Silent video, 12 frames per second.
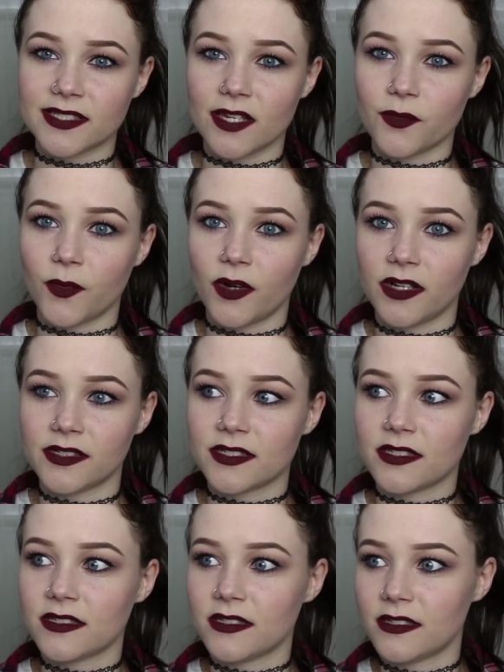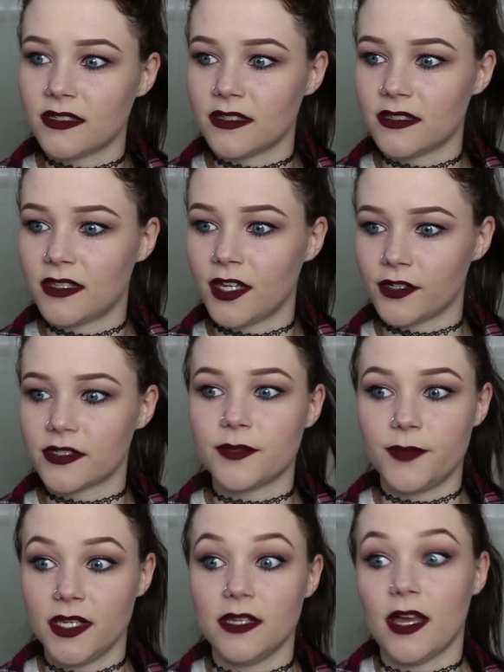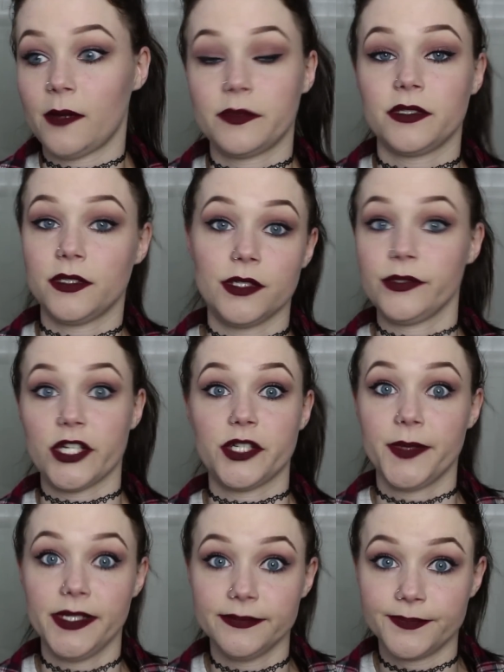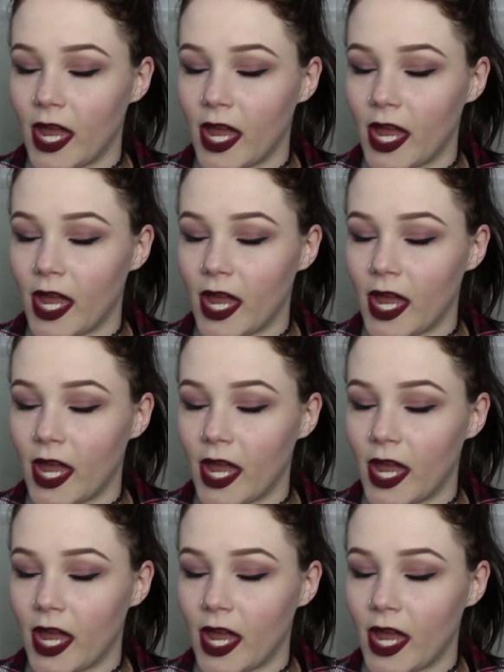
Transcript: I want there to be absolutely no judgment.